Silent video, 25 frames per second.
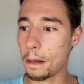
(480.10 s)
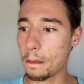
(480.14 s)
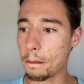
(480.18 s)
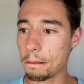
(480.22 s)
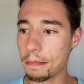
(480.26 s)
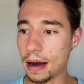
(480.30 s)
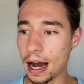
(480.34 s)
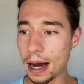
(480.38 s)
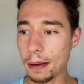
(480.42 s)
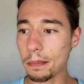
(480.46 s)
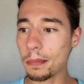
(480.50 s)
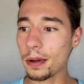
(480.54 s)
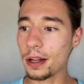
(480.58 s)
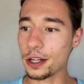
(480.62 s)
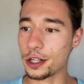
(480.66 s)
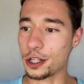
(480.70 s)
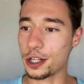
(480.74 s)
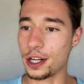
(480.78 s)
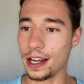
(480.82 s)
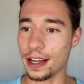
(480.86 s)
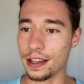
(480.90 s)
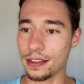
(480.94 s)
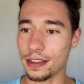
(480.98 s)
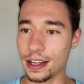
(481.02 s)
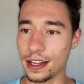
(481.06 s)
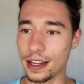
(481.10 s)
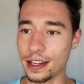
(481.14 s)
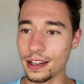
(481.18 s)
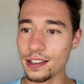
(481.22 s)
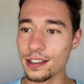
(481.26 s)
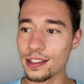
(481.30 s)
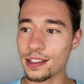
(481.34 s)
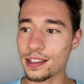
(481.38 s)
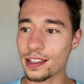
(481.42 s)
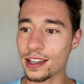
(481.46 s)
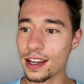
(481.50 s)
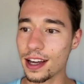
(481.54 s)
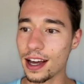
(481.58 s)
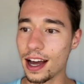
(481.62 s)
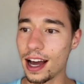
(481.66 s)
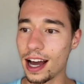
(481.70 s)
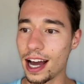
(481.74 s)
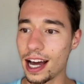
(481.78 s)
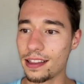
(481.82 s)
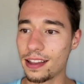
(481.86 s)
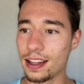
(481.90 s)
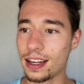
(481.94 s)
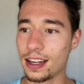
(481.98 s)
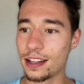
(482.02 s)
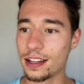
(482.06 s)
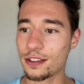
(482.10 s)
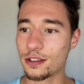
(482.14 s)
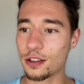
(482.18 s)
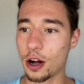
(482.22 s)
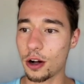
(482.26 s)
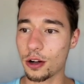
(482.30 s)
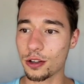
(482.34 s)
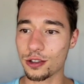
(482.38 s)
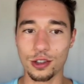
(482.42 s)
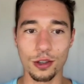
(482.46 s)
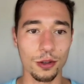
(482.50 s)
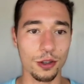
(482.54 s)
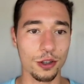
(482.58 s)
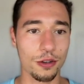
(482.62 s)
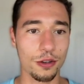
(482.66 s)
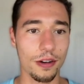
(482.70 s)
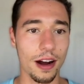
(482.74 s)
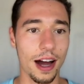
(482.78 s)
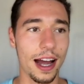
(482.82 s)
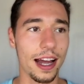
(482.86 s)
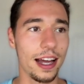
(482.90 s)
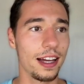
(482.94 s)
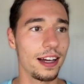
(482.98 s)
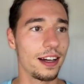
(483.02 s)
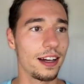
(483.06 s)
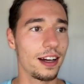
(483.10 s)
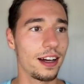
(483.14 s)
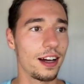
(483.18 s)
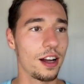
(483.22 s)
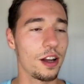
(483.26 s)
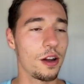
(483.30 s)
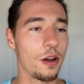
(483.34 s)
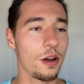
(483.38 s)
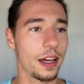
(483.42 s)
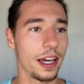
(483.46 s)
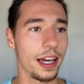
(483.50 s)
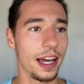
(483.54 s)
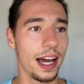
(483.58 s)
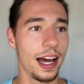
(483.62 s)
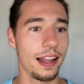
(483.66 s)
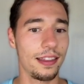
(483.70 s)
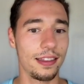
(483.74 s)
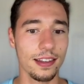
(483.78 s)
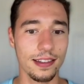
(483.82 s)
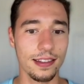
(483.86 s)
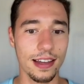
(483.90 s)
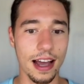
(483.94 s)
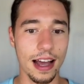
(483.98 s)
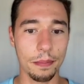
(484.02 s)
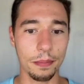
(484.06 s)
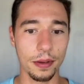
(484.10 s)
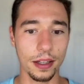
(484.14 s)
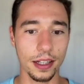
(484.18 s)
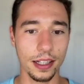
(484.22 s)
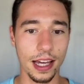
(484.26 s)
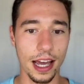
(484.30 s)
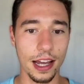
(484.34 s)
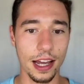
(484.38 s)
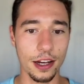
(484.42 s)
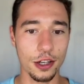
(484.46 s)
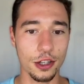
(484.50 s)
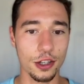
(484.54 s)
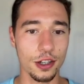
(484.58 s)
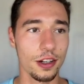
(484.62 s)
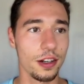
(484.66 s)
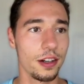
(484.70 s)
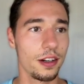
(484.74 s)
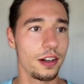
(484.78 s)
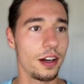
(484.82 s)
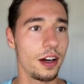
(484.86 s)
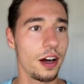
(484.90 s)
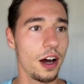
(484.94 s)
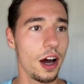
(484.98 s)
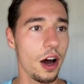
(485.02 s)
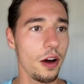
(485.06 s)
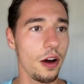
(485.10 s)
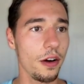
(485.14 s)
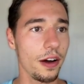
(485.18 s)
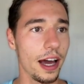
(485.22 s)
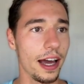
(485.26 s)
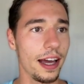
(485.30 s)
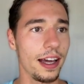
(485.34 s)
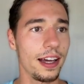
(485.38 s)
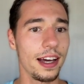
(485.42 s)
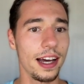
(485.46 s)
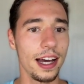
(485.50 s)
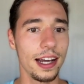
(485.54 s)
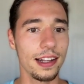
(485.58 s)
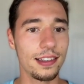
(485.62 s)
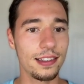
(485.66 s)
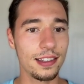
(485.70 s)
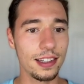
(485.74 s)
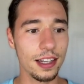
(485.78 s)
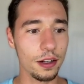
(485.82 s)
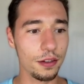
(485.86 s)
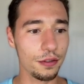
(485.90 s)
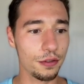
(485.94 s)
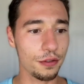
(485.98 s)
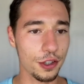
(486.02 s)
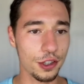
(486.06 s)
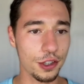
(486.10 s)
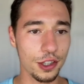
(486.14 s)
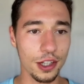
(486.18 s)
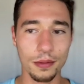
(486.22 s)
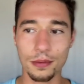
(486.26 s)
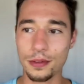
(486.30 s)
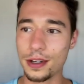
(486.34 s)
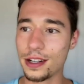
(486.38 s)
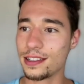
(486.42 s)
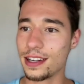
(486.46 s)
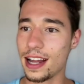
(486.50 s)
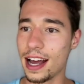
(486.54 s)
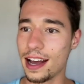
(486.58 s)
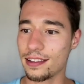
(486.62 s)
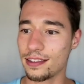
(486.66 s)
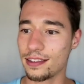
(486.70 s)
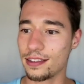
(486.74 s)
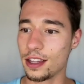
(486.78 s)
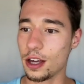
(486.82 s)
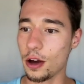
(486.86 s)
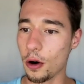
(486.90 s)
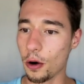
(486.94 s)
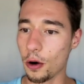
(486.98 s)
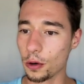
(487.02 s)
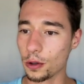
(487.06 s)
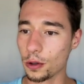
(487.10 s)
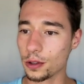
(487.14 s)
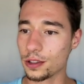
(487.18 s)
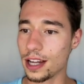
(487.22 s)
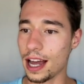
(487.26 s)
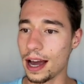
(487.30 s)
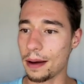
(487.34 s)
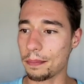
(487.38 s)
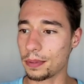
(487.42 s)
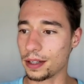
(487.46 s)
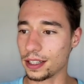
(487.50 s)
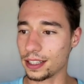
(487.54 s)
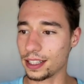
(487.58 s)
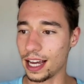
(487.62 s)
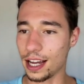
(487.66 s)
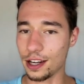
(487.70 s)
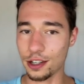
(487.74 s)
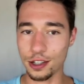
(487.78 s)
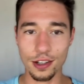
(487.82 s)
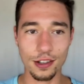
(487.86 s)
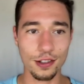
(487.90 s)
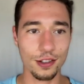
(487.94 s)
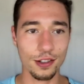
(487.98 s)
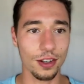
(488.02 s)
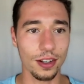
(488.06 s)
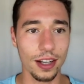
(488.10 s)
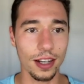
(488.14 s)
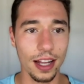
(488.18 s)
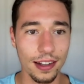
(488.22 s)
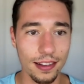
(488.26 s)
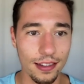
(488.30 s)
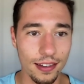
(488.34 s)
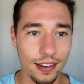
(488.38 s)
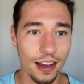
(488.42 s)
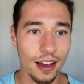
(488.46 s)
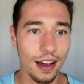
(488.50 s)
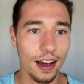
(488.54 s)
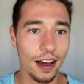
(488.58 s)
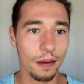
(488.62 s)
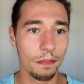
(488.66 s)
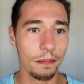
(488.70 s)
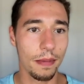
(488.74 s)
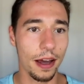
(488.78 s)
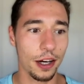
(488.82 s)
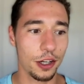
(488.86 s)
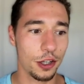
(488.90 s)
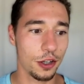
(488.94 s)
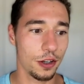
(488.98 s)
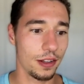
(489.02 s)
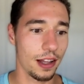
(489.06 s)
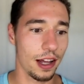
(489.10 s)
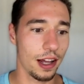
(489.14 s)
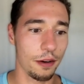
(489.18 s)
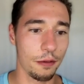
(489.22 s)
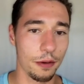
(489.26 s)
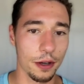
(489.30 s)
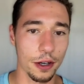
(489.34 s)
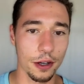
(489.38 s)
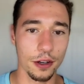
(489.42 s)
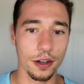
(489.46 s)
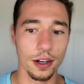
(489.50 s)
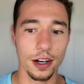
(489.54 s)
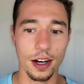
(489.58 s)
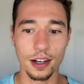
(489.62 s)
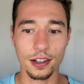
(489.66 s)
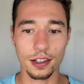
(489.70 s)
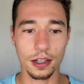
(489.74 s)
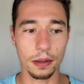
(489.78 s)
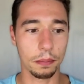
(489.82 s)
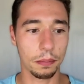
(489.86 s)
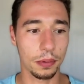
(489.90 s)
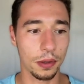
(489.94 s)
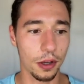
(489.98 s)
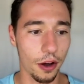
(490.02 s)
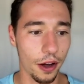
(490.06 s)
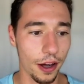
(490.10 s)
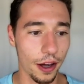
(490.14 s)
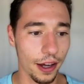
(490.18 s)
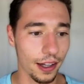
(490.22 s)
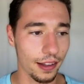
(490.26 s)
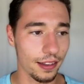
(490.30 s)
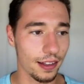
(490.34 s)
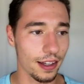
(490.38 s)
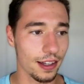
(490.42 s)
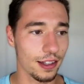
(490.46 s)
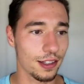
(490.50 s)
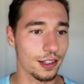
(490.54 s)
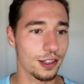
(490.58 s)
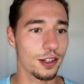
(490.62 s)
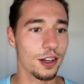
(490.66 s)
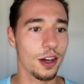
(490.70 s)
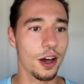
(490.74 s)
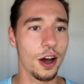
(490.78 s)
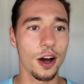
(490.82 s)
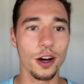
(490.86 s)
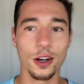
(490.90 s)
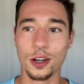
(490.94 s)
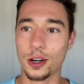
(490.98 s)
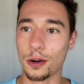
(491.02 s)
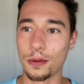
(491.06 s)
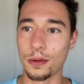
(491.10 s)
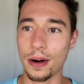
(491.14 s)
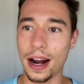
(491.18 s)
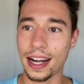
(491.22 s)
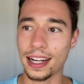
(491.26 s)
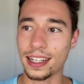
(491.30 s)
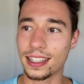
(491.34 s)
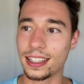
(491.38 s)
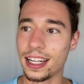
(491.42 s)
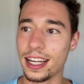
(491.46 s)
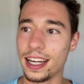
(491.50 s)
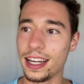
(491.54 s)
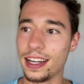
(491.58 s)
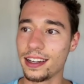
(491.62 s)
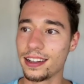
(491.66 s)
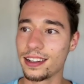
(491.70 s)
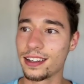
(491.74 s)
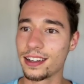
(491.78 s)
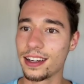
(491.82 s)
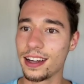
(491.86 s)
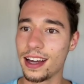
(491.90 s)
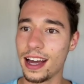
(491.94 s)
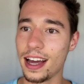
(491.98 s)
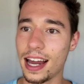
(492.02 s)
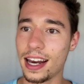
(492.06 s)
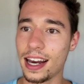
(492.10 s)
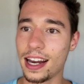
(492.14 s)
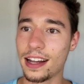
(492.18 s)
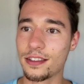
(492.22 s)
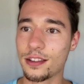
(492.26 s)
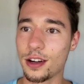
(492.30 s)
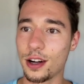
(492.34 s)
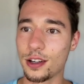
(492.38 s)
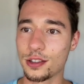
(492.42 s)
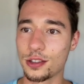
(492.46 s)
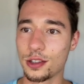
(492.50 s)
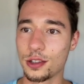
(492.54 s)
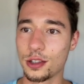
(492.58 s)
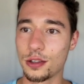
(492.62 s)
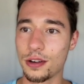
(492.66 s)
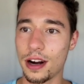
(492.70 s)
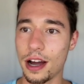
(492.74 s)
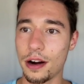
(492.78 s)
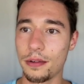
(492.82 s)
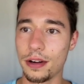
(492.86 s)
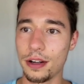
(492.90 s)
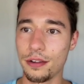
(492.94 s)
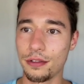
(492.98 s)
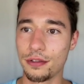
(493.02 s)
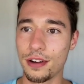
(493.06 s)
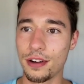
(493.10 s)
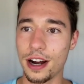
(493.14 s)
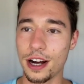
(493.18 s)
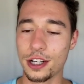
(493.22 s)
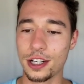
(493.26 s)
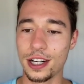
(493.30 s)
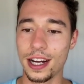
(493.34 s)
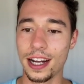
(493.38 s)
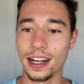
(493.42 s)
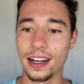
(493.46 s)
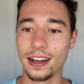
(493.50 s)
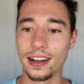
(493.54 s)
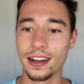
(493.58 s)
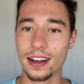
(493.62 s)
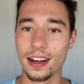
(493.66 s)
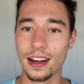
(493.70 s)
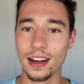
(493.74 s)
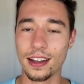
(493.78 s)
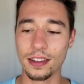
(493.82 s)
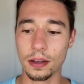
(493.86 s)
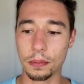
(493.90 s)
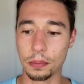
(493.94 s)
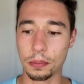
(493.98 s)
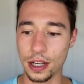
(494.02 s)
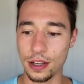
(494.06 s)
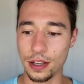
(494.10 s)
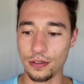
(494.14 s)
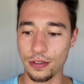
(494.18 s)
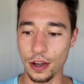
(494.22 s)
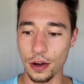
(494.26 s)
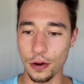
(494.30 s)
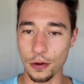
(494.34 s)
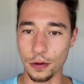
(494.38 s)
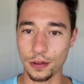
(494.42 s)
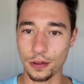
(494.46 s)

publishing this, and then let's also try looking at this application. Okay, it still for some reason has the old application, so let's make sure that we're deploying this correctly. And let's also try refreshing the preview.